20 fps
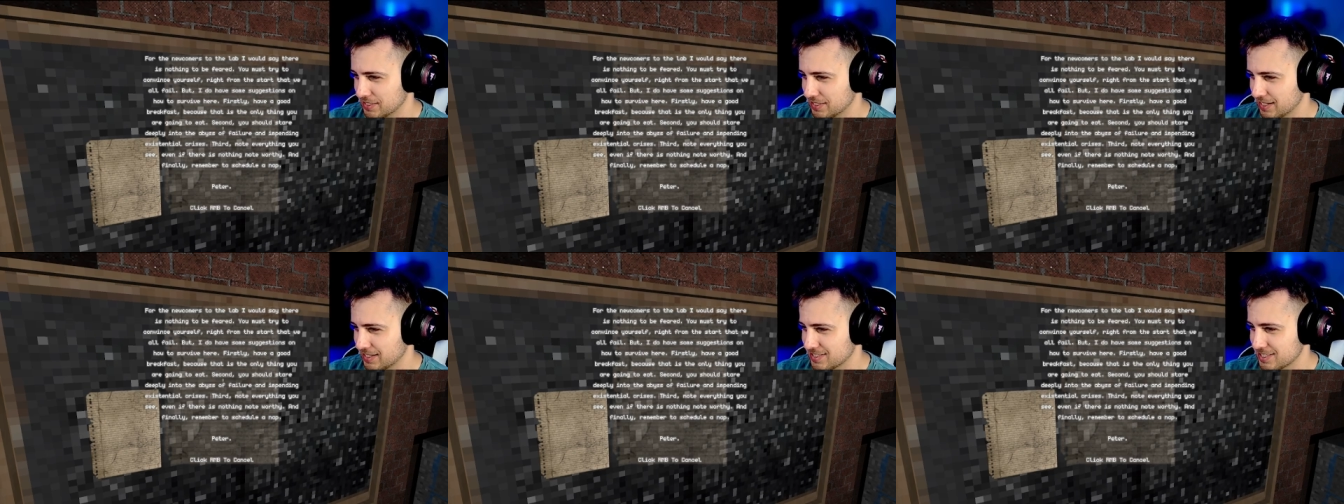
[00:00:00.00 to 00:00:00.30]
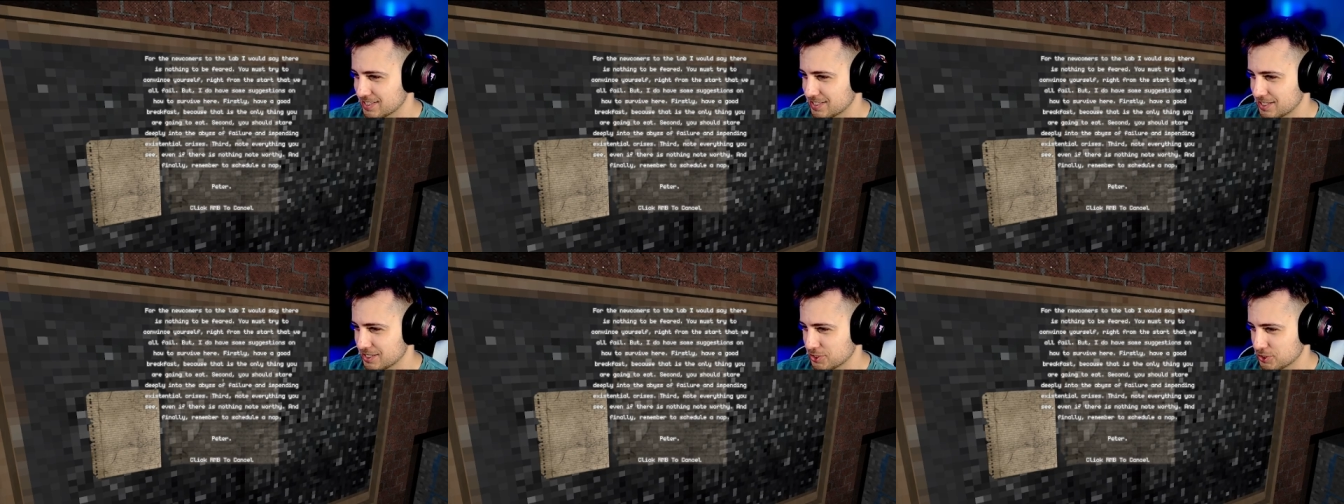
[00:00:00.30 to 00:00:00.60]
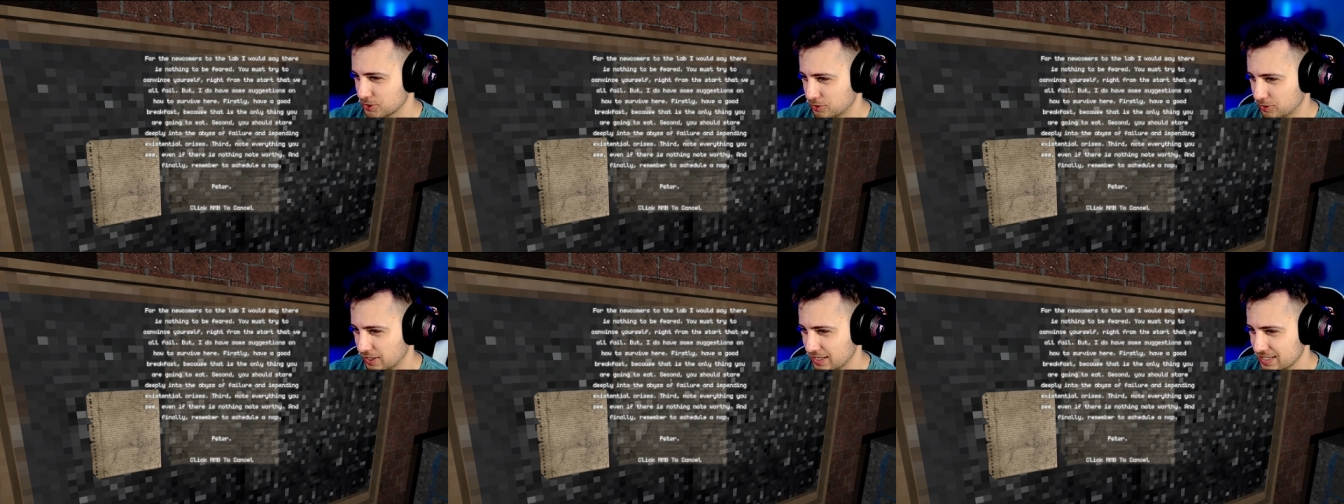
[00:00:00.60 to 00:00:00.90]

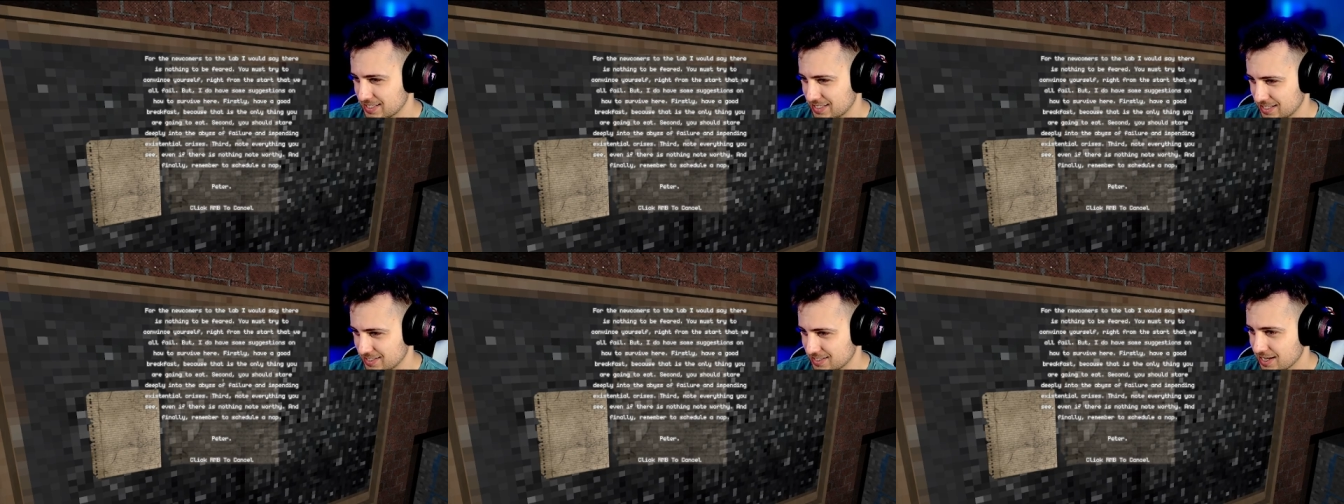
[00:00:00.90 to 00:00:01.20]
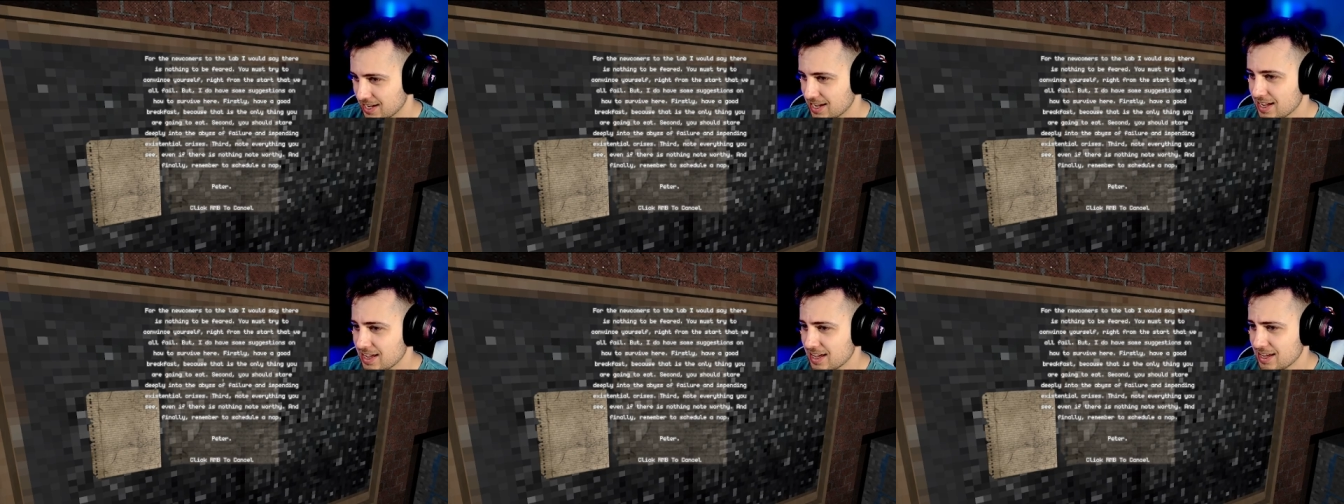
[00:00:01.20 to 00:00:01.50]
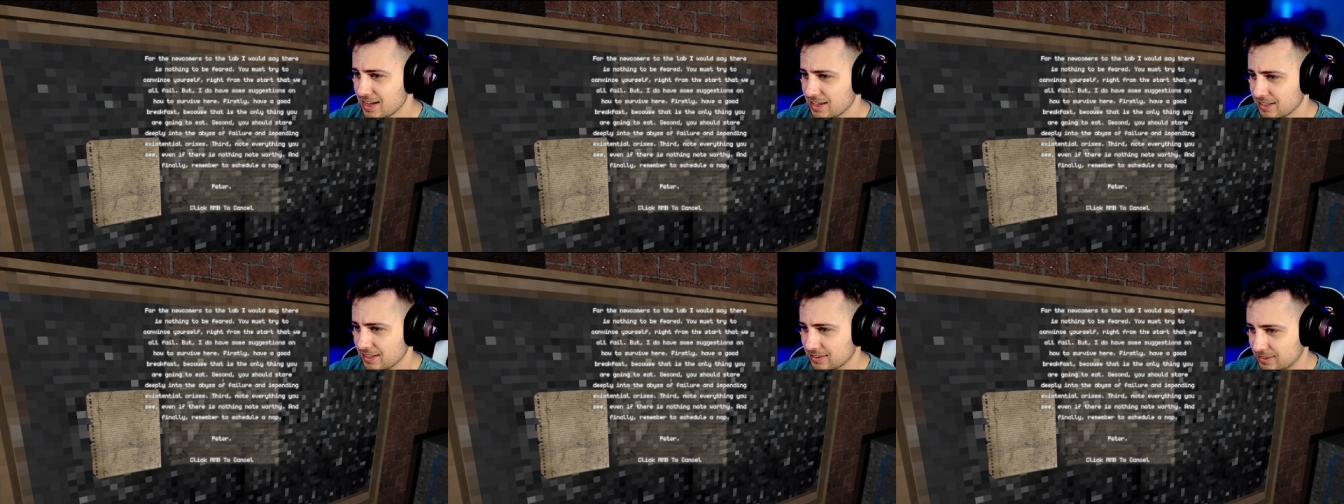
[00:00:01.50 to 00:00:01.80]
existential crises.
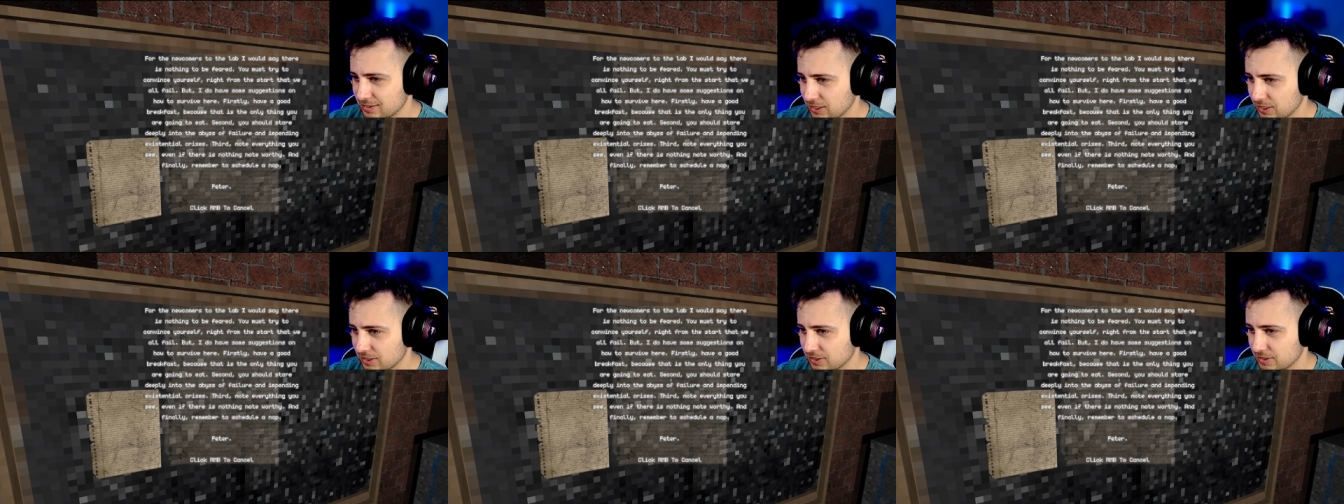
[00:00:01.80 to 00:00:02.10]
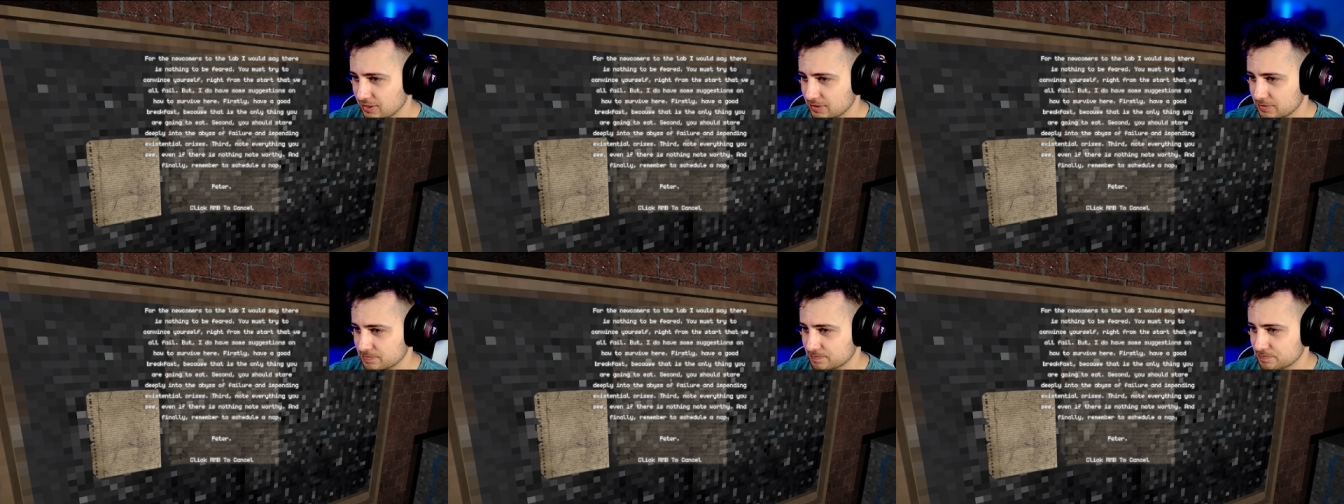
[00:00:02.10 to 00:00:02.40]
Third,